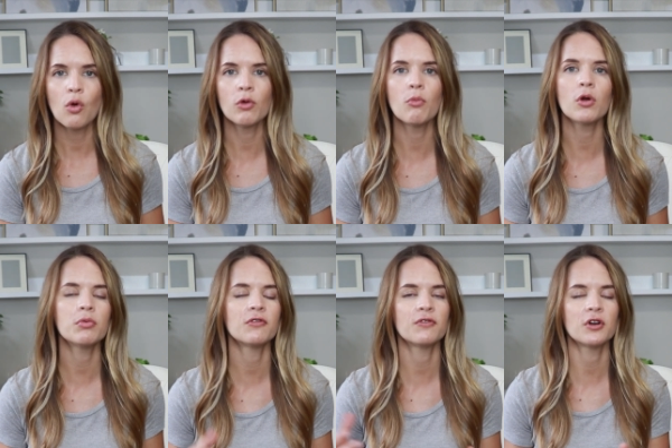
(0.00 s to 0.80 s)
or more
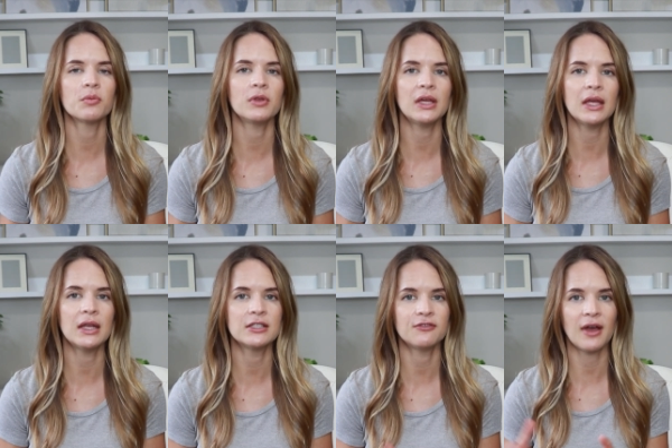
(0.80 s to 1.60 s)
preferably, it
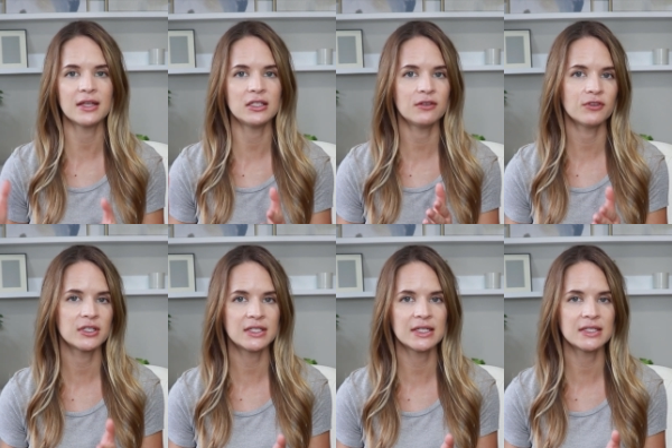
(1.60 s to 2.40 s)
is fasting for
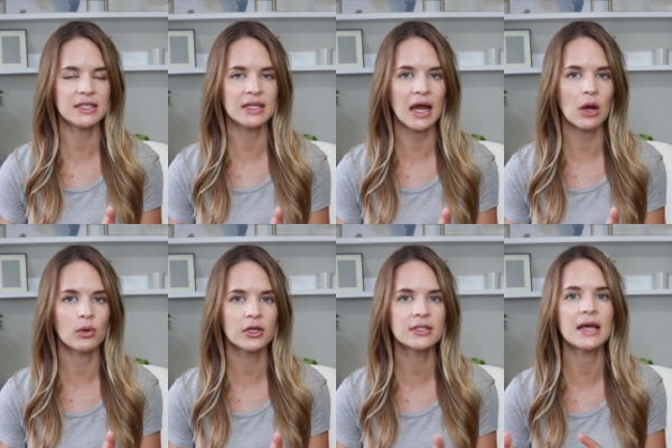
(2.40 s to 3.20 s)
16
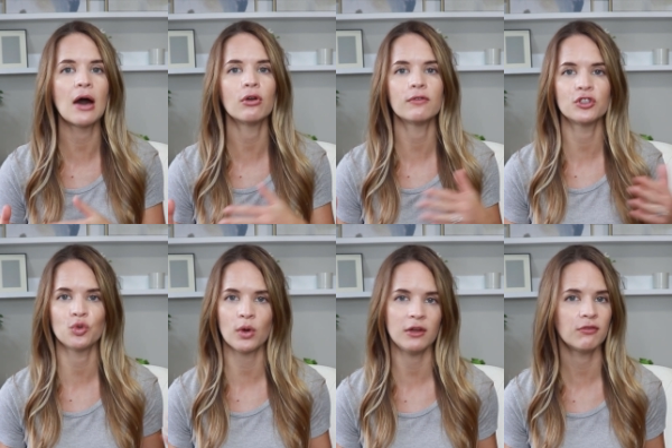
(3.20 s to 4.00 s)
hours out of a
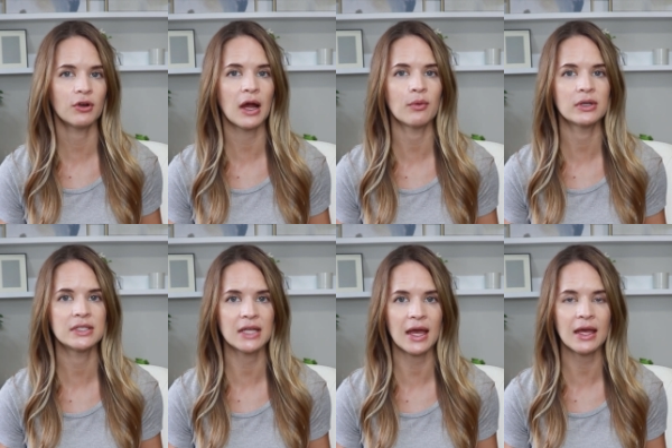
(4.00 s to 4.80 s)
24 hour
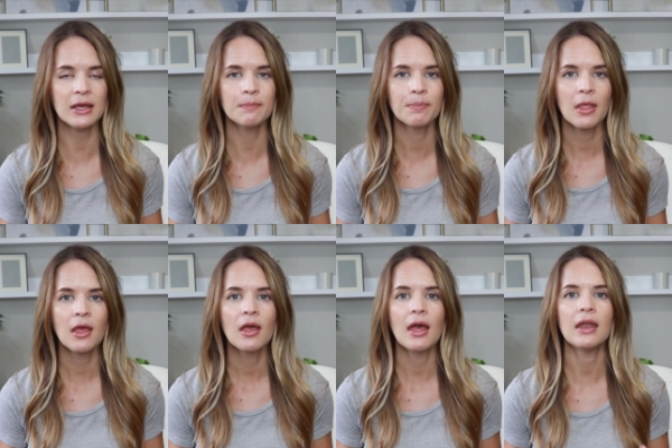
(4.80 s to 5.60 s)
day.
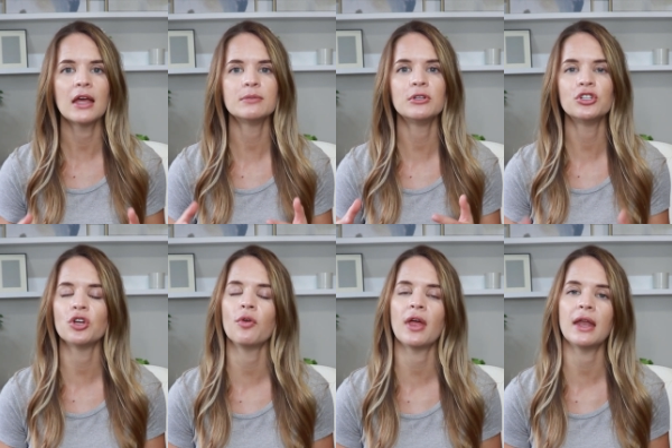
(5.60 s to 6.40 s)
It has been
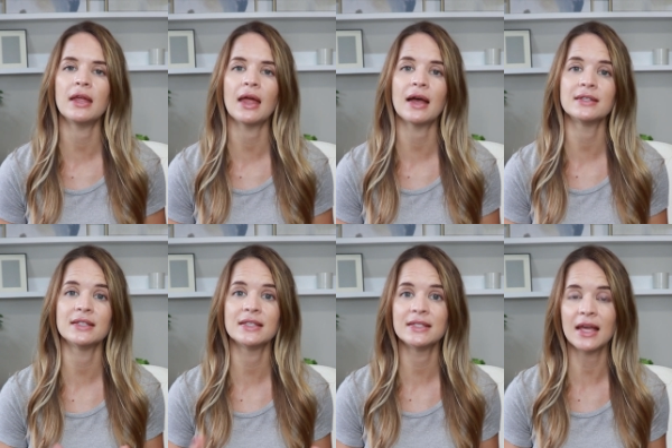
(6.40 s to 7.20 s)
shown that it has
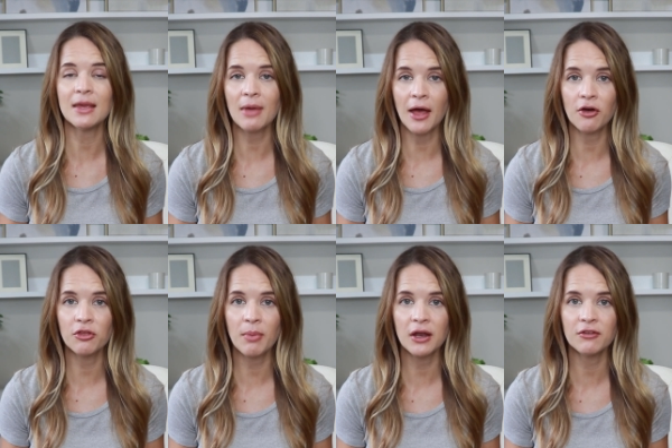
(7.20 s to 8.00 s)
the same
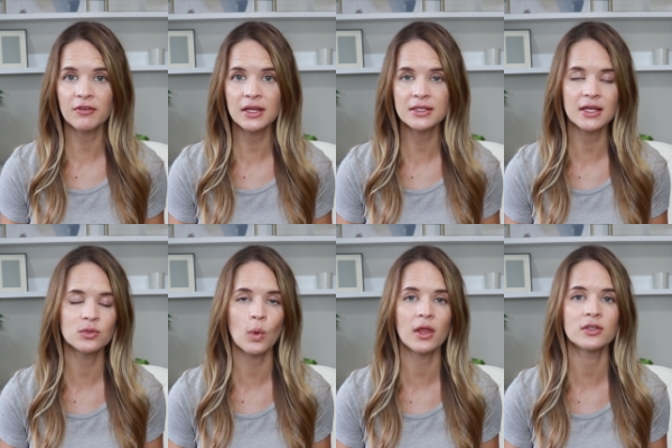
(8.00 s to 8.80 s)
health benefits
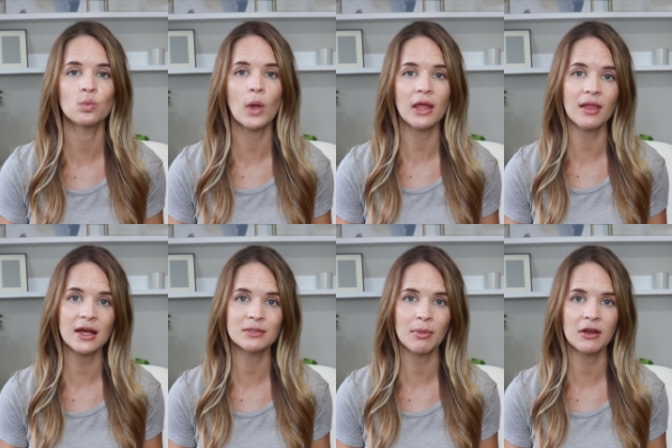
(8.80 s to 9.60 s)
as well as weight
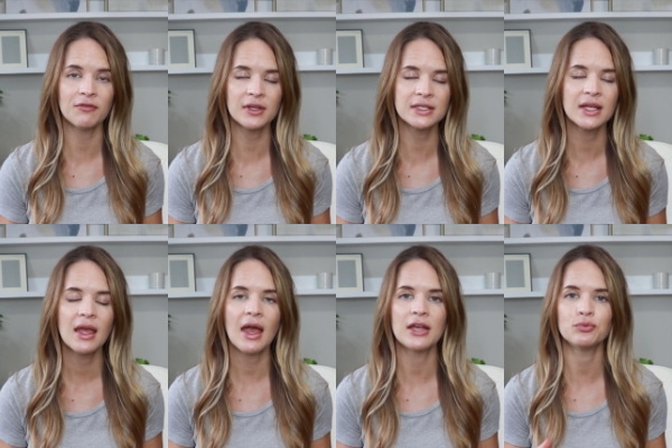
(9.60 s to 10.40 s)
loss benefits
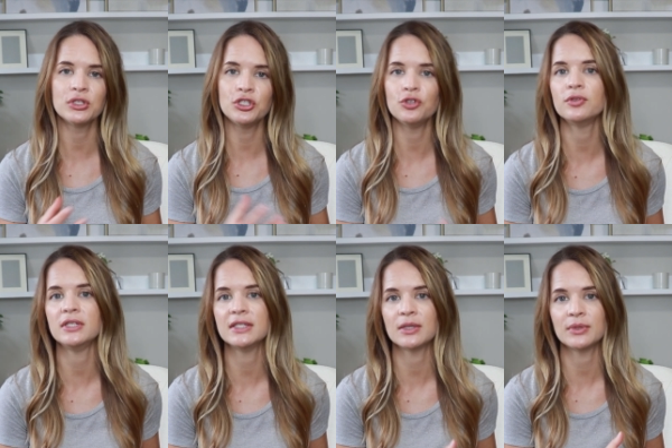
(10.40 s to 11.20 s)
as
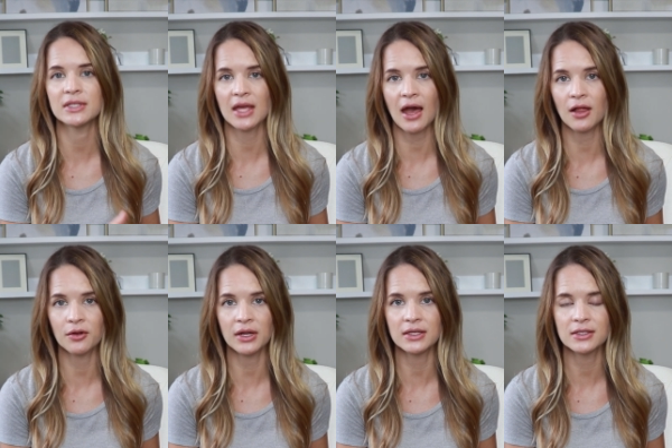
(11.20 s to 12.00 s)
reducing someone's
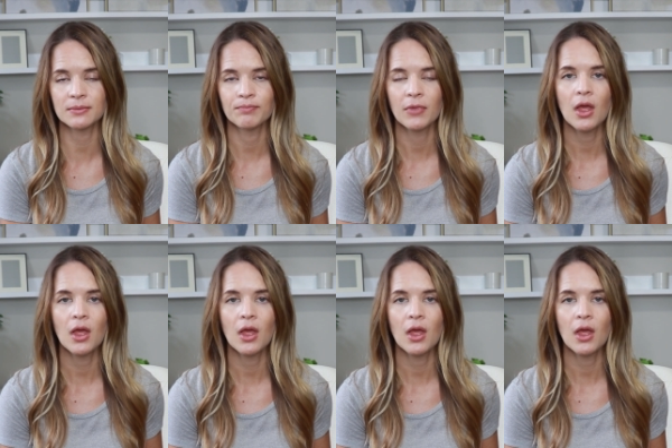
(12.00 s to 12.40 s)
calories.